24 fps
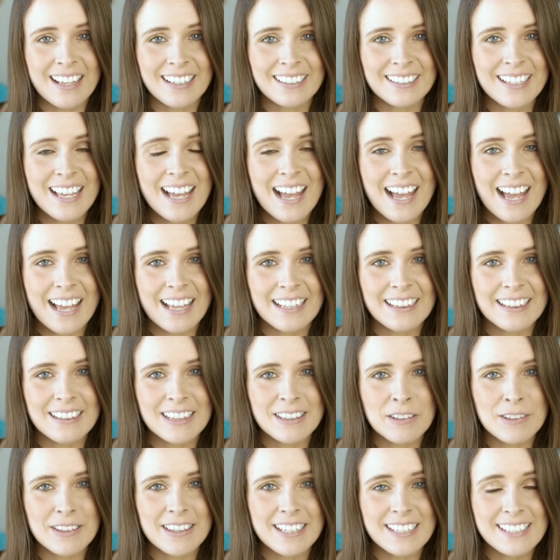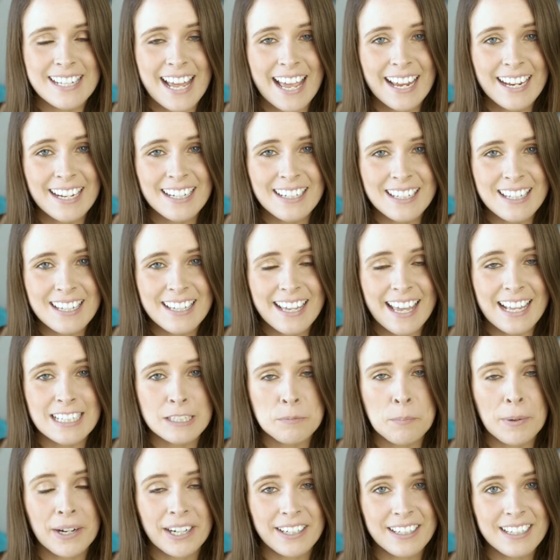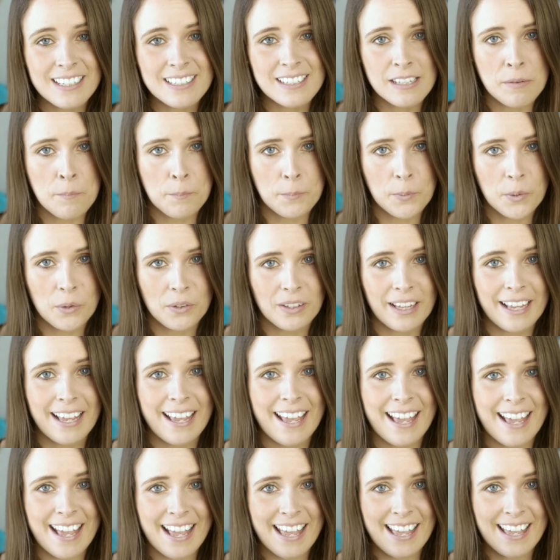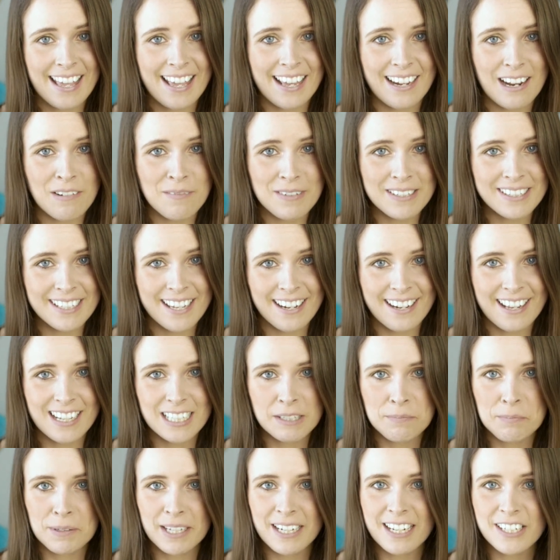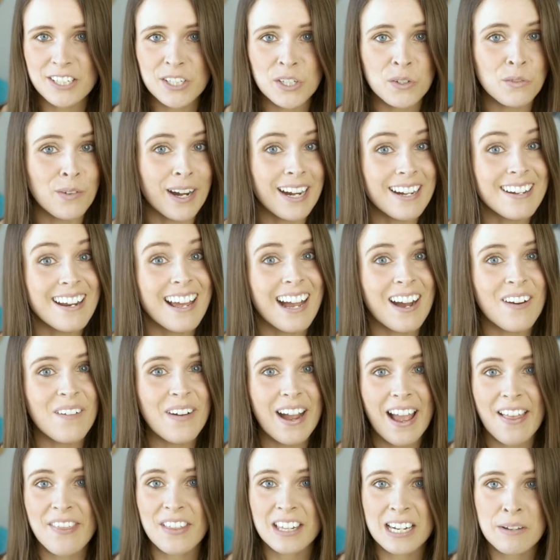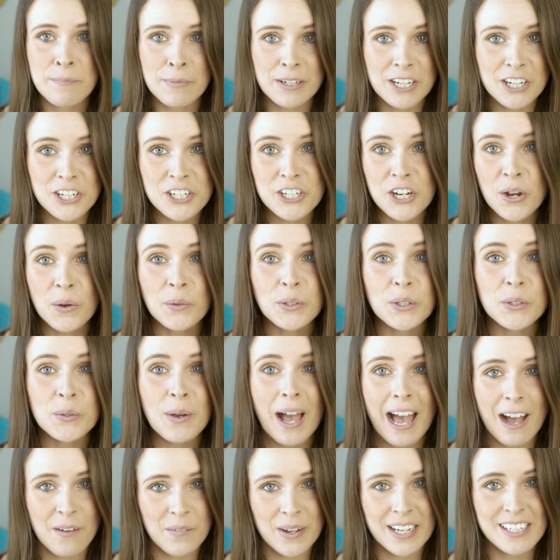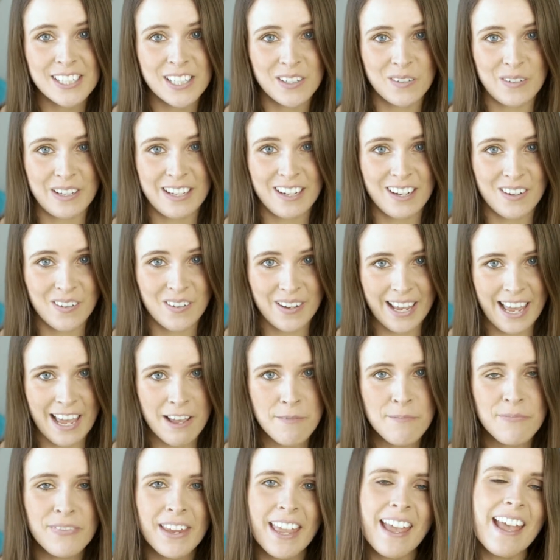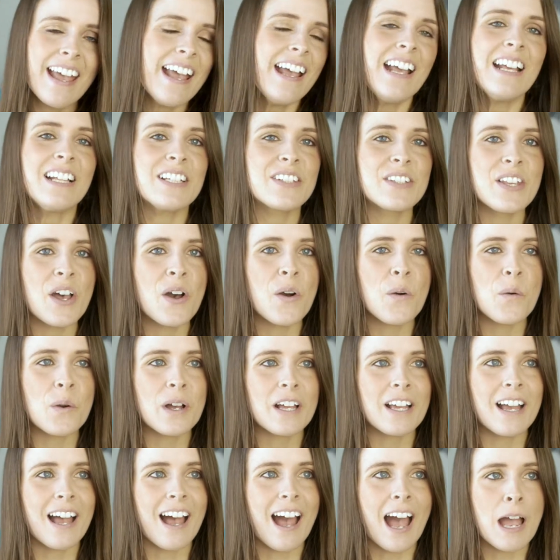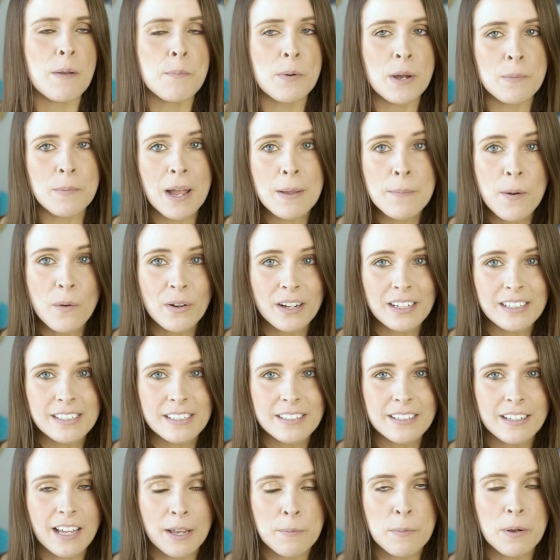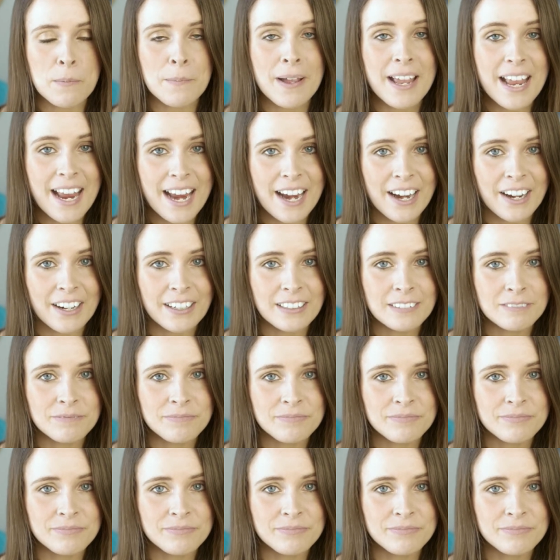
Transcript: yeah, the technique is pretty simple and I'm just going to explain it to you right now and then I'm going to show you how I do it, okay? So I put my hair